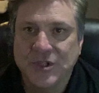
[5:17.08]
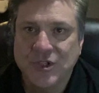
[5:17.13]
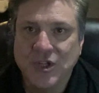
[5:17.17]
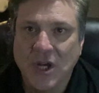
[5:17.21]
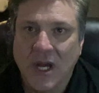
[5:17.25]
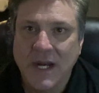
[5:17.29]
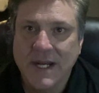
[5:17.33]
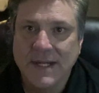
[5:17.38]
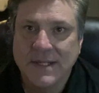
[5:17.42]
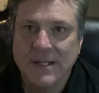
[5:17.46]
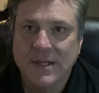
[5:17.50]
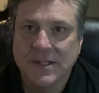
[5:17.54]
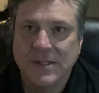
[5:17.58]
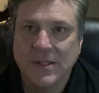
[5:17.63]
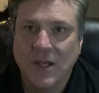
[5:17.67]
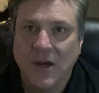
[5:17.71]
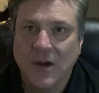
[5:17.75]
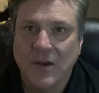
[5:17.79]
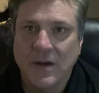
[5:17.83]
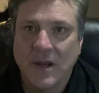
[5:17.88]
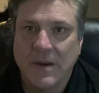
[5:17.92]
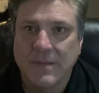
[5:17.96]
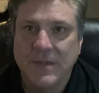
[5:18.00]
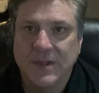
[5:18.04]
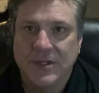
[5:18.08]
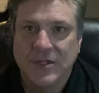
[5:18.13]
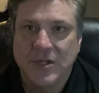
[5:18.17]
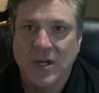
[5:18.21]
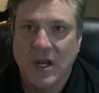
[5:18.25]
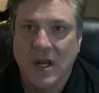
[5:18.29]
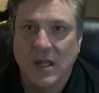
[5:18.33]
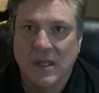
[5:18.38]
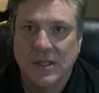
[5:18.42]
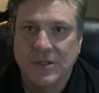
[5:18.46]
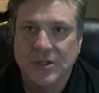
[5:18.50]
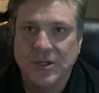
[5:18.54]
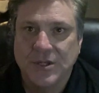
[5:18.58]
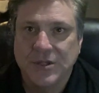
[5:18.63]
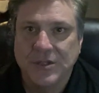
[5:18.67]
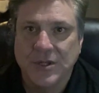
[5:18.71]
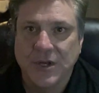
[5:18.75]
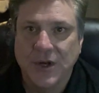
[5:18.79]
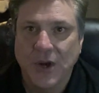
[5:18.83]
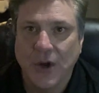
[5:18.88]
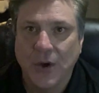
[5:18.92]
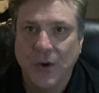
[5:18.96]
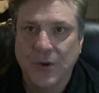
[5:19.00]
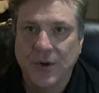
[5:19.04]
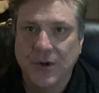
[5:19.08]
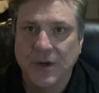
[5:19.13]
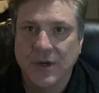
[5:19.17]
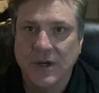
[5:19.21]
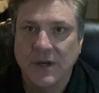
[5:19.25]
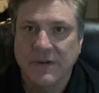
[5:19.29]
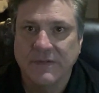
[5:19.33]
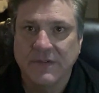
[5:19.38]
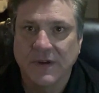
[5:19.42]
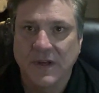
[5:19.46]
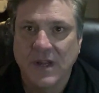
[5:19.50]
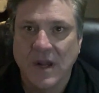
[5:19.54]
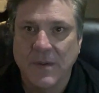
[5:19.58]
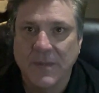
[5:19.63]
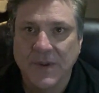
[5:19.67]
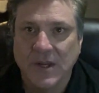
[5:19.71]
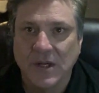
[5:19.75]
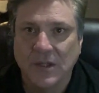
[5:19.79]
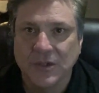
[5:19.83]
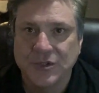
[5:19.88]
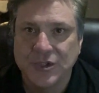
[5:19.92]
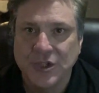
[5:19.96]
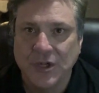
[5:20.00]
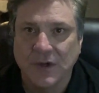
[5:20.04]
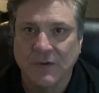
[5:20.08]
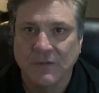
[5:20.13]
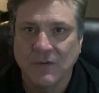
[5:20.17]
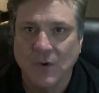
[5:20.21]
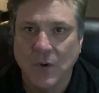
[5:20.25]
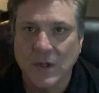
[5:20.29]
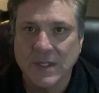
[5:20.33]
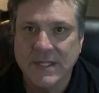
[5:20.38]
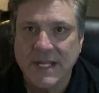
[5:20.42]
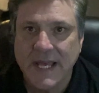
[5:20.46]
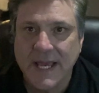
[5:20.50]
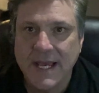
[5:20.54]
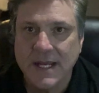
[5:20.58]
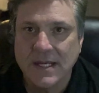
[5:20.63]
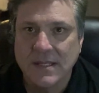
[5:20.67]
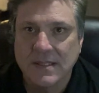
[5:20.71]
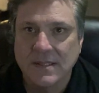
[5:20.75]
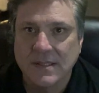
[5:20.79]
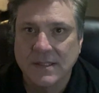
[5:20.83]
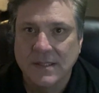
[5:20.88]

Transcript: Johnny Tasson. I'm a geologist and owner of a company called GeoVortex.